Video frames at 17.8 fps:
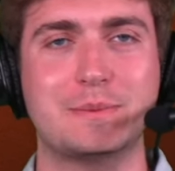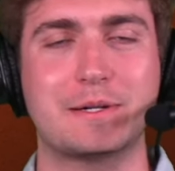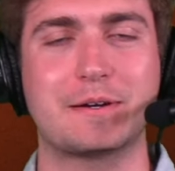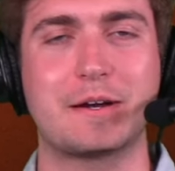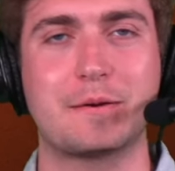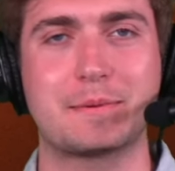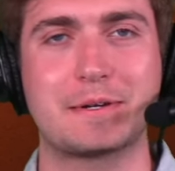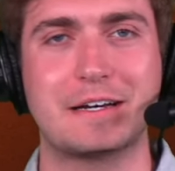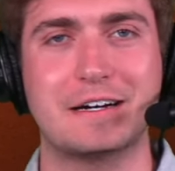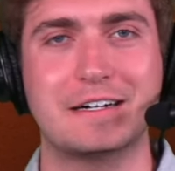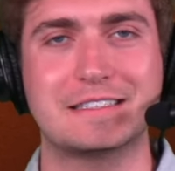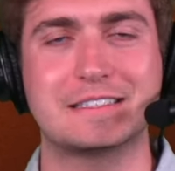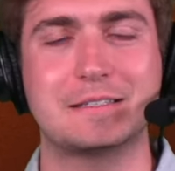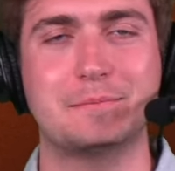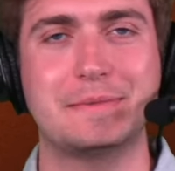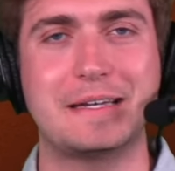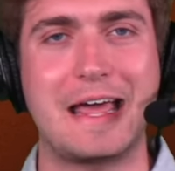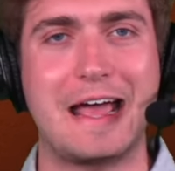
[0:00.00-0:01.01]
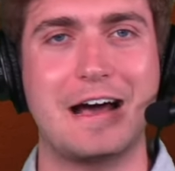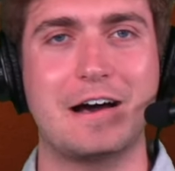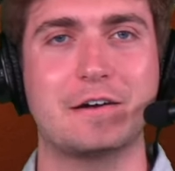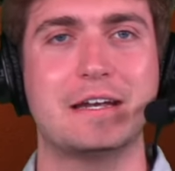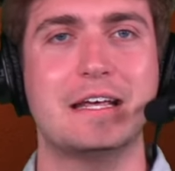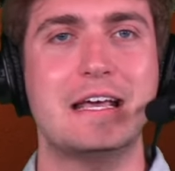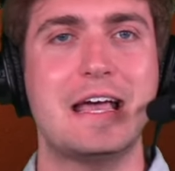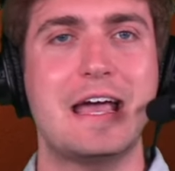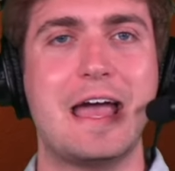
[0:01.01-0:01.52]
We were able to hunt them
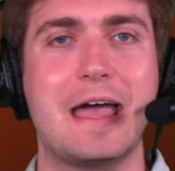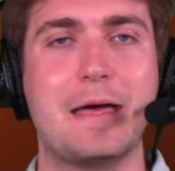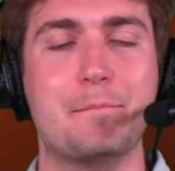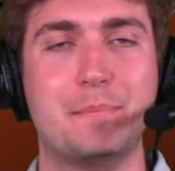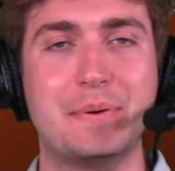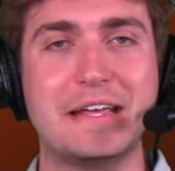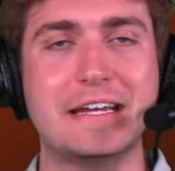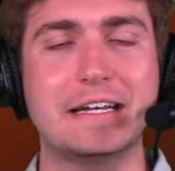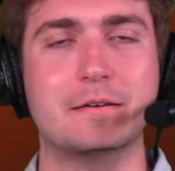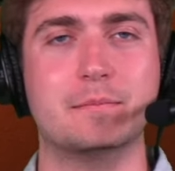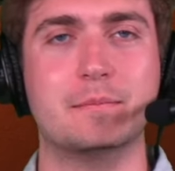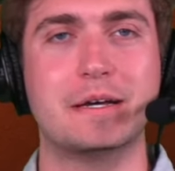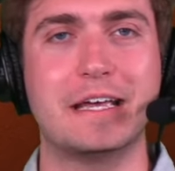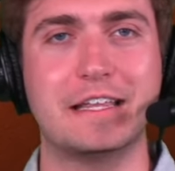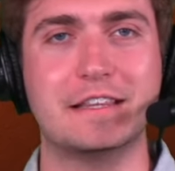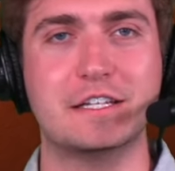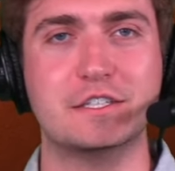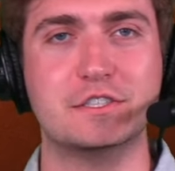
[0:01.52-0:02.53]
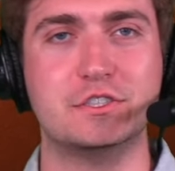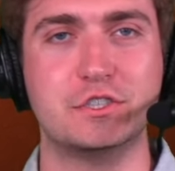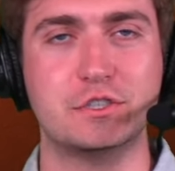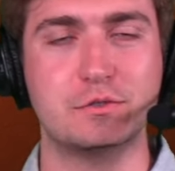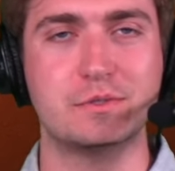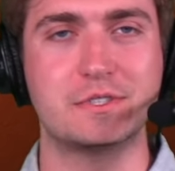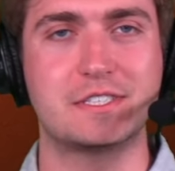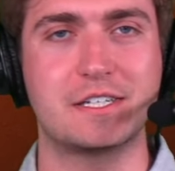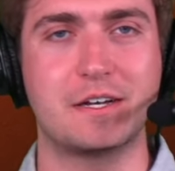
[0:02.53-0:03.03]
down and beat them in the
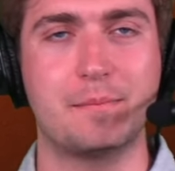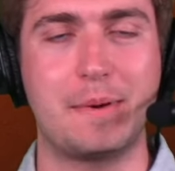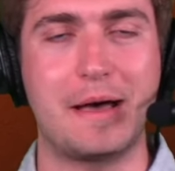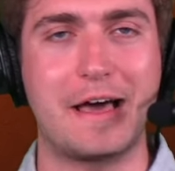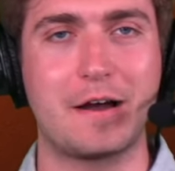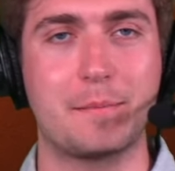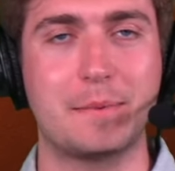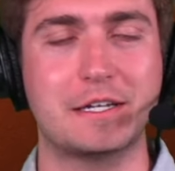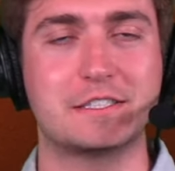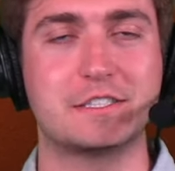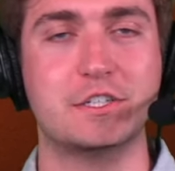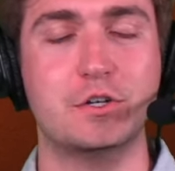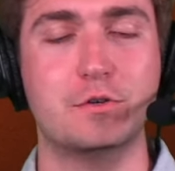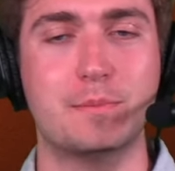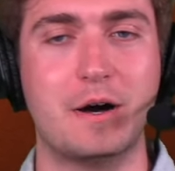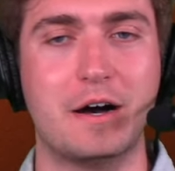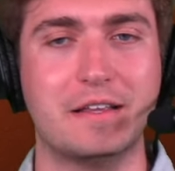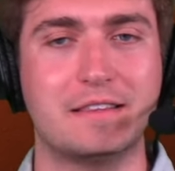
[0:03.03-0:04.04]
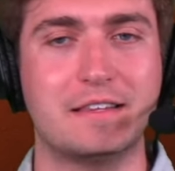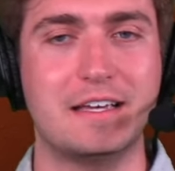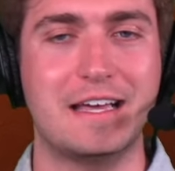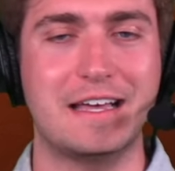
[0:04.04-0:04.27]
June sub-battle, but it's a new month,